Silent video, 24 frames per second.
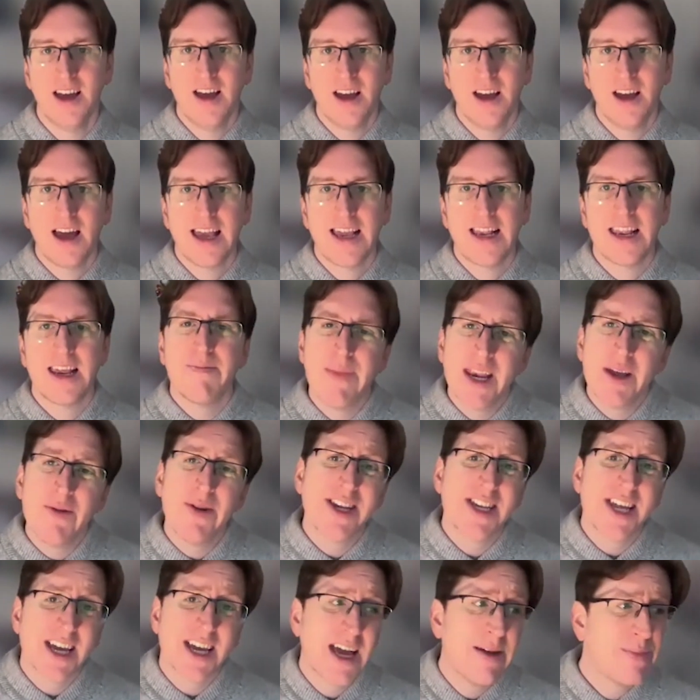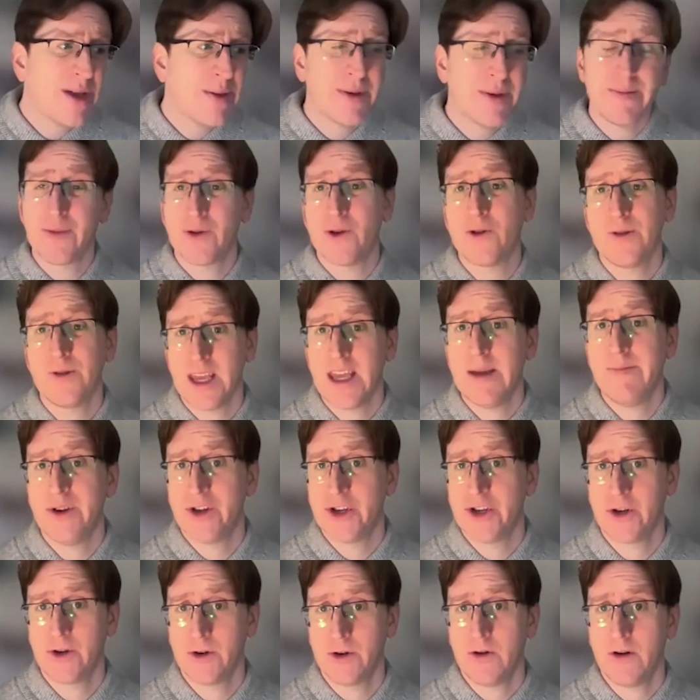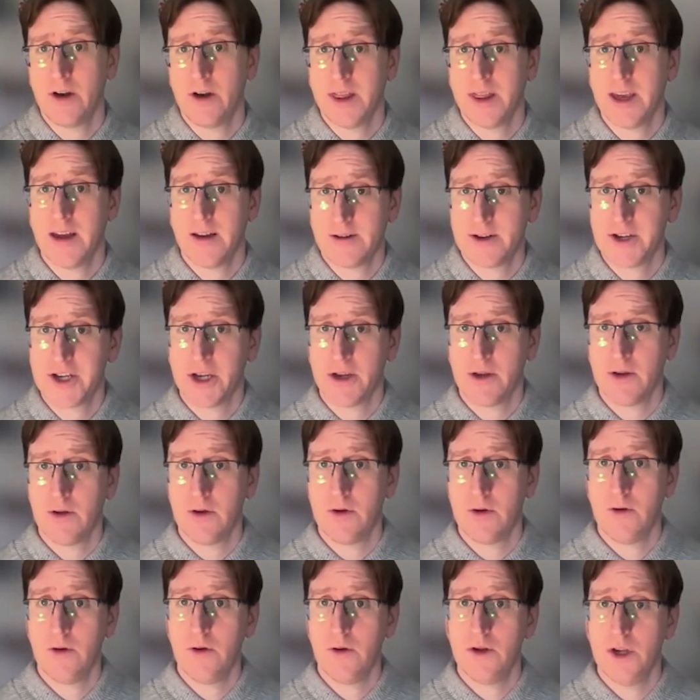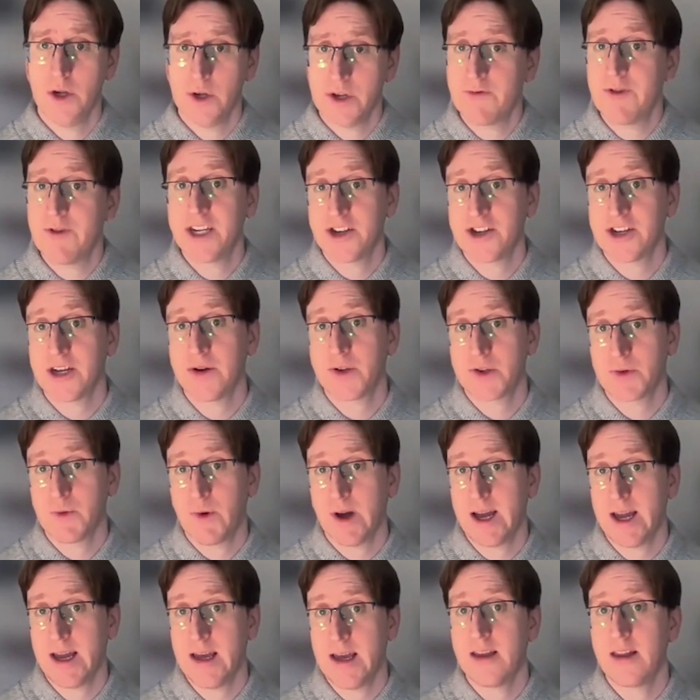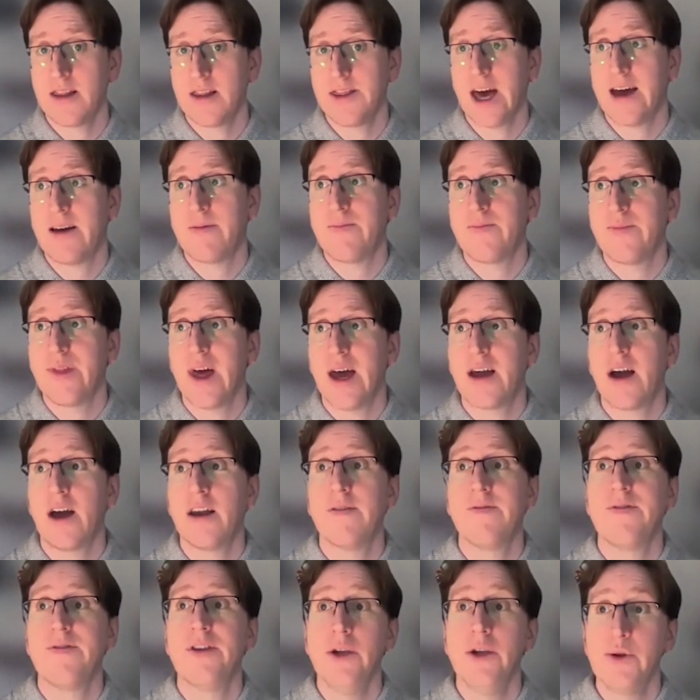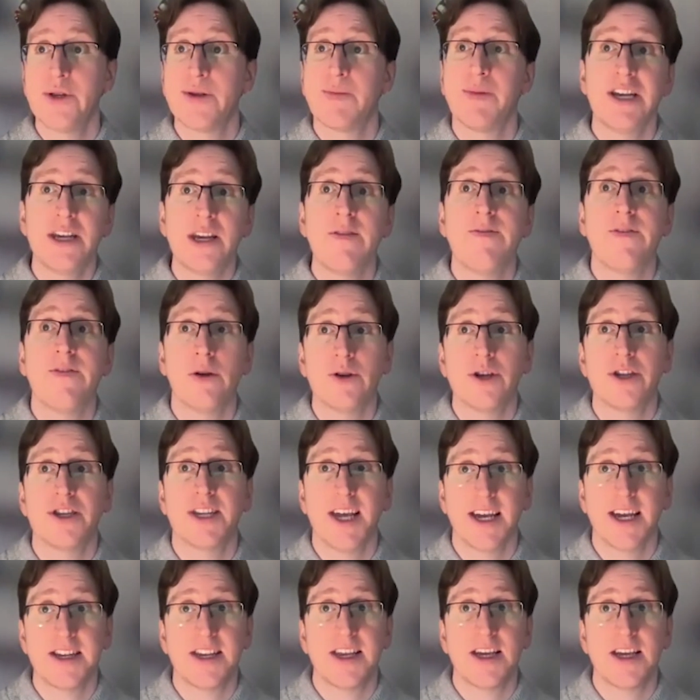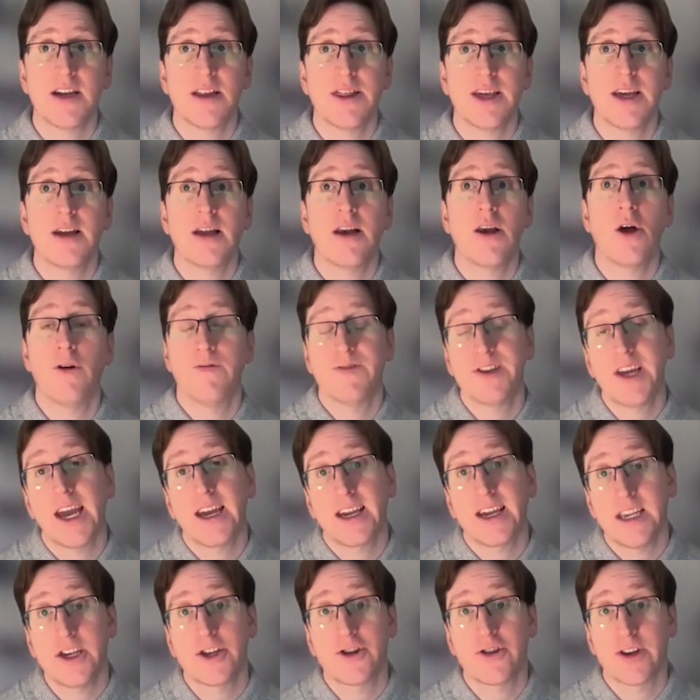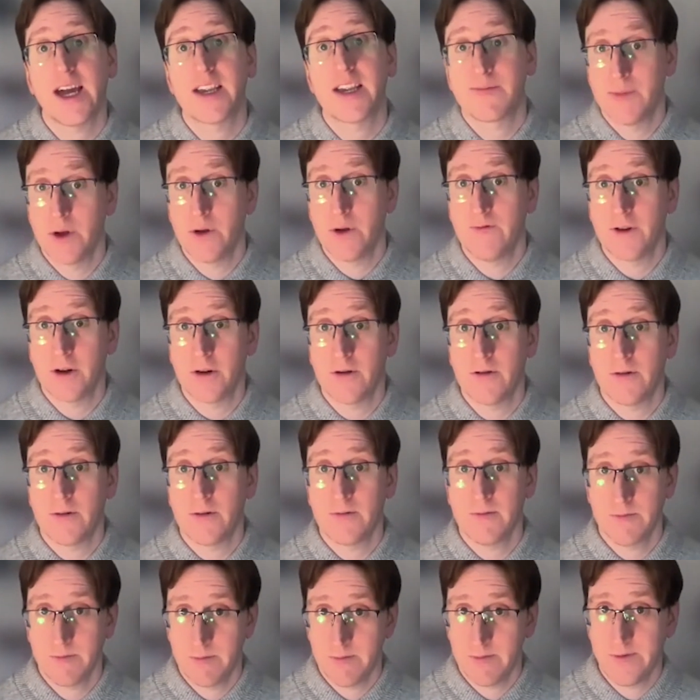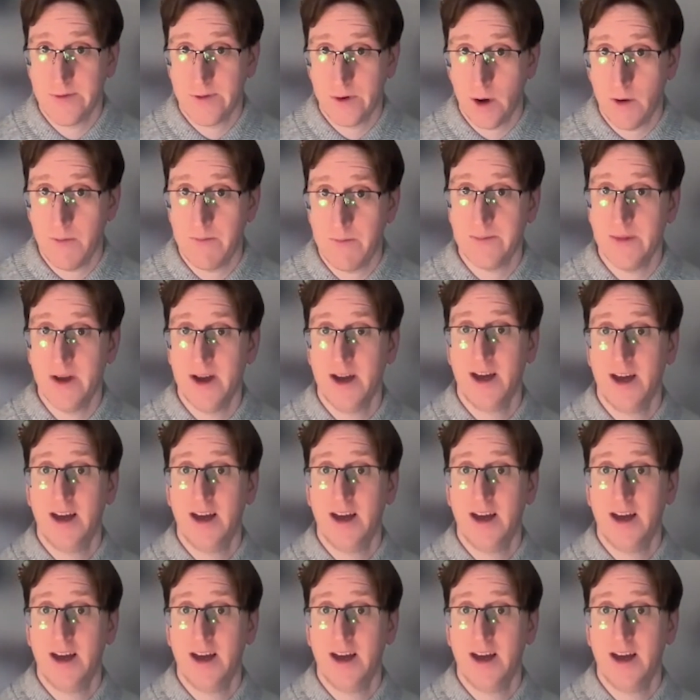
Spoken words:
In many ways, that can be a bit more immature, I think, to user research elsewhere. That kind of usability focused testing, I think a lot of tech industry has moved on from